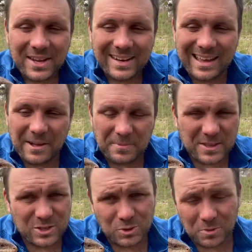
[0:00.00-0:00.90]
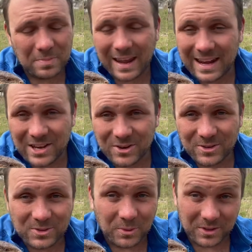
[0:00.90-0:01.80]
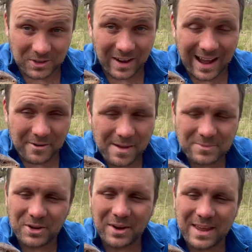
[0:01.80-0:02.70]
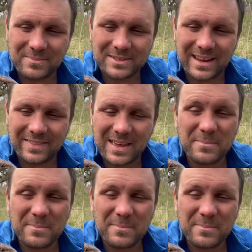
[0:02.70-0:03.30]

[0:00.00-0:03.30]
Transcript: Now, this shouldn't be any news to all the diehard reptile keepers out there,